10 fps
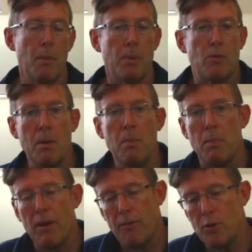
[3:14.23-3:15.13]
But remember,
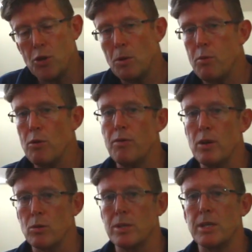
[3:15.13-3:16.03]
by future-proofing
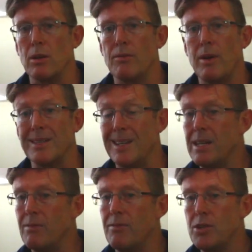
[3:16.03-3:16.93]
yourself as an
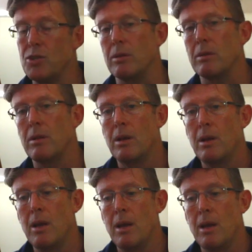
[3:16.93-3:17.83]
individual,
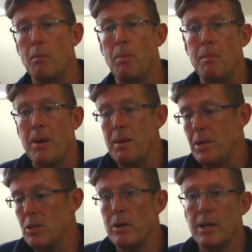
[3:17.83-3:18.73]
by maybe
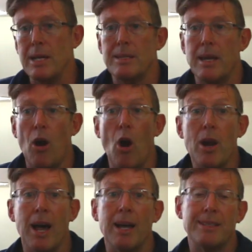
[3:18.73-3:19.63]
doing, let's say,
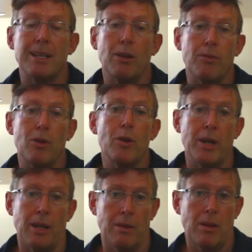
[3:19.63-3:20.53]
online
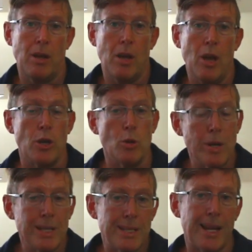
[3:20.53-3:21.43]
self-learning, you
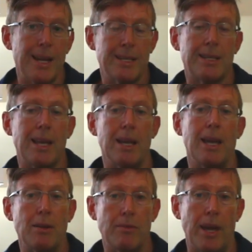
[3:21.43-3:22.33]
can suddenly stay
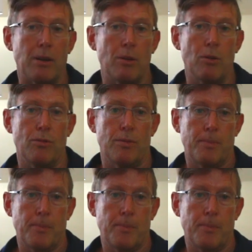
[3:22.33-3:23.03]
ahead of that curve.